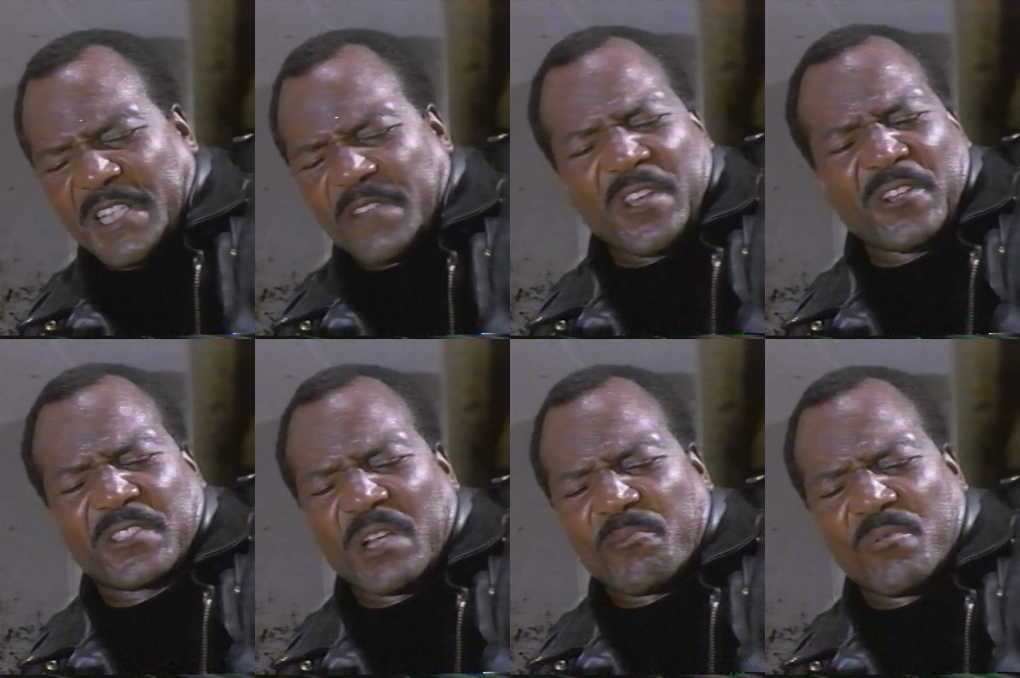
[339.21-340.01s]
If y'all
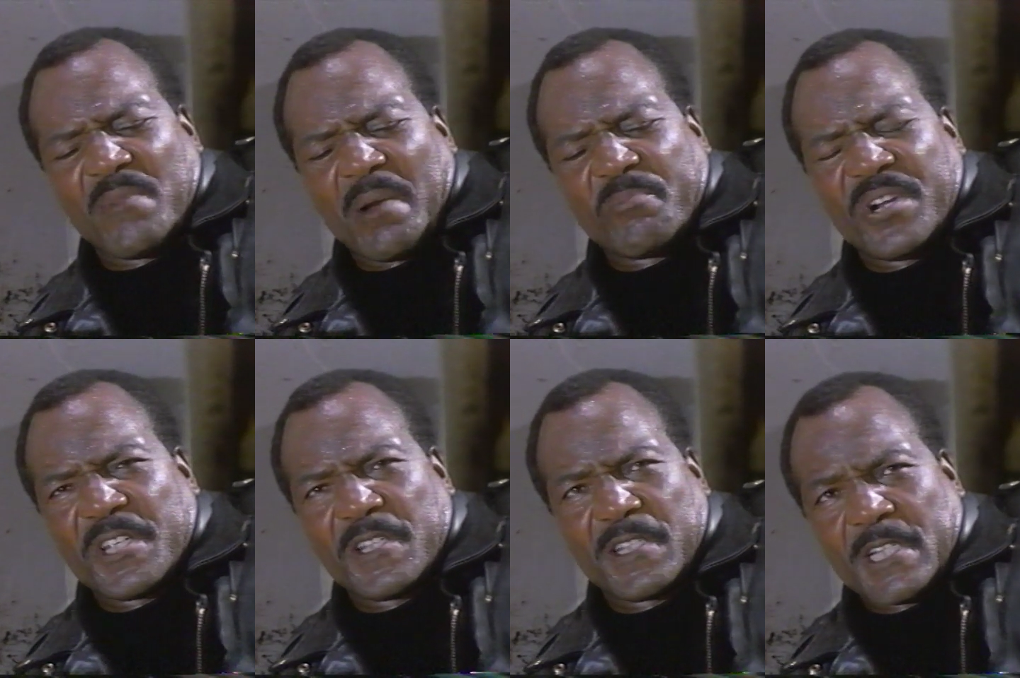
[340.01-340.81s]
step on my
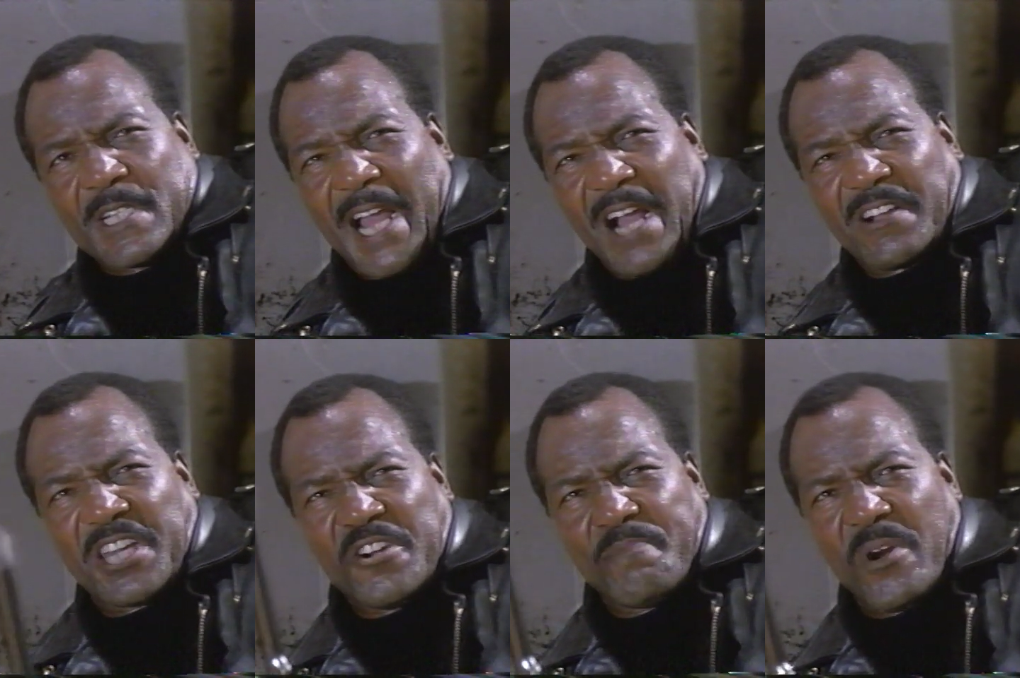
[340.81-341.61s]
bunion, I'll
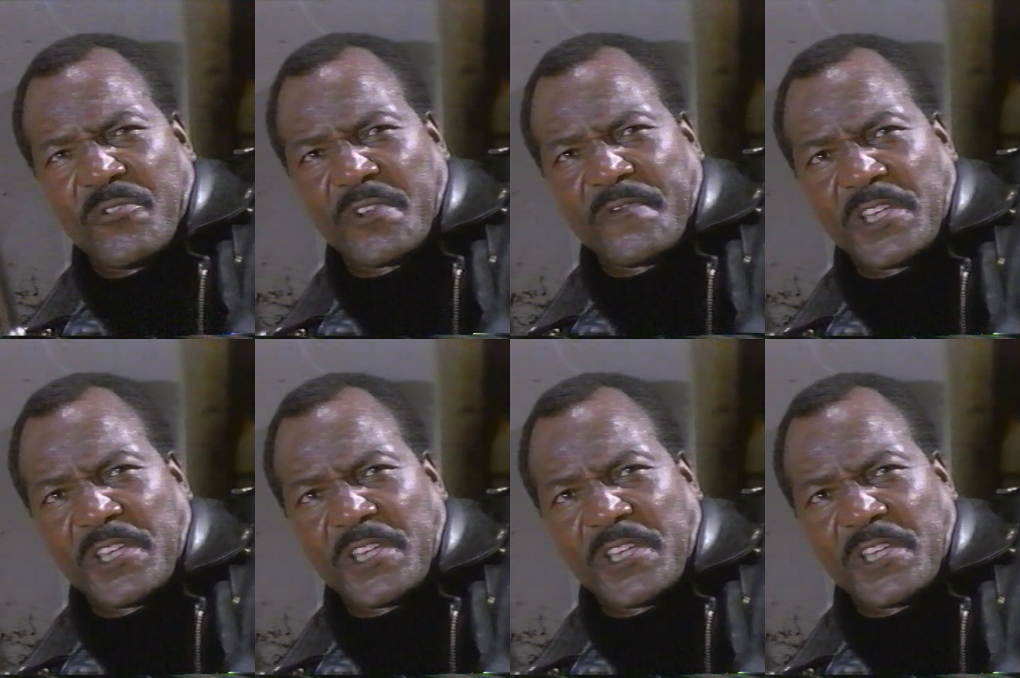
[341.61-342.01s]
kill both of